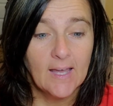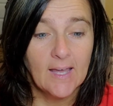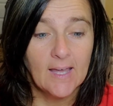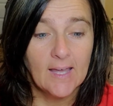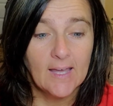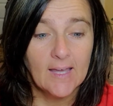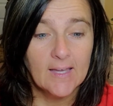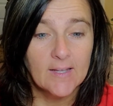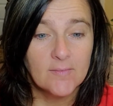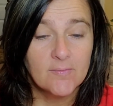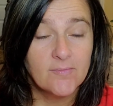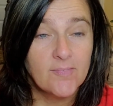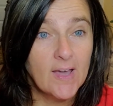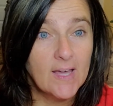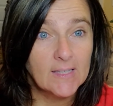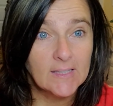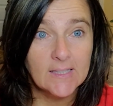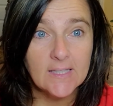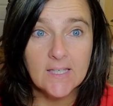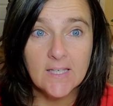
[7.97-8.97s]
And
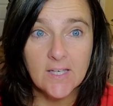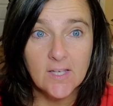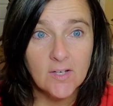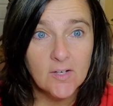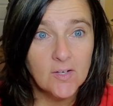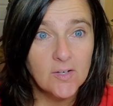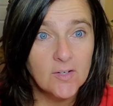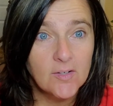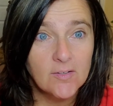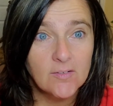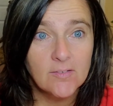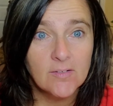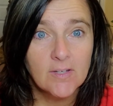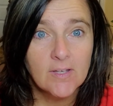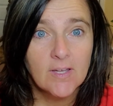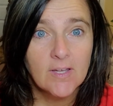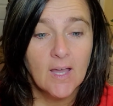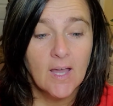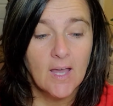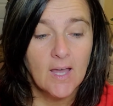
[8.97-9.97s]
finally here,
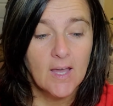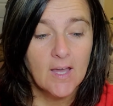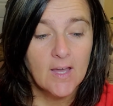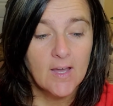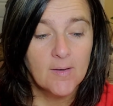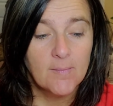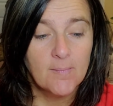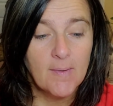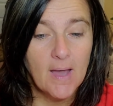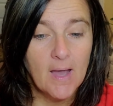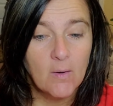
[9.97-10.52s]
um,